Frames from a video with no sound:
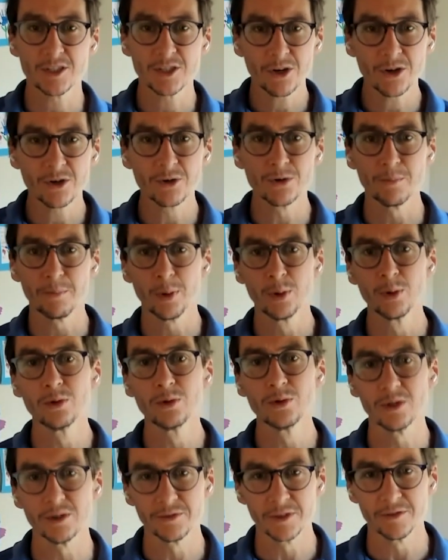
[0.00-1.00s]
total
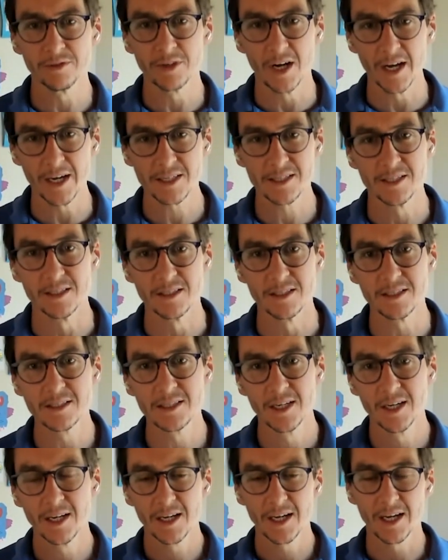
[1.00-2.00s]
pool of
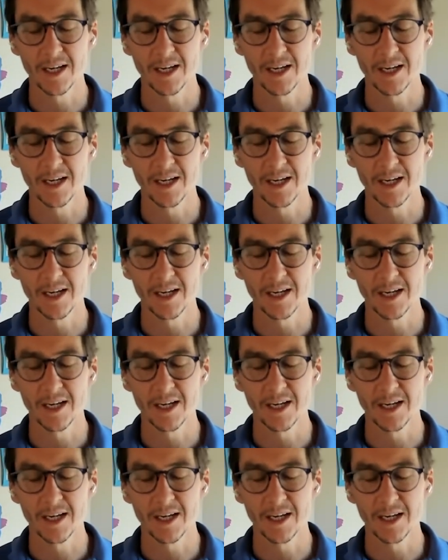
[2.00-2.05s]
devices,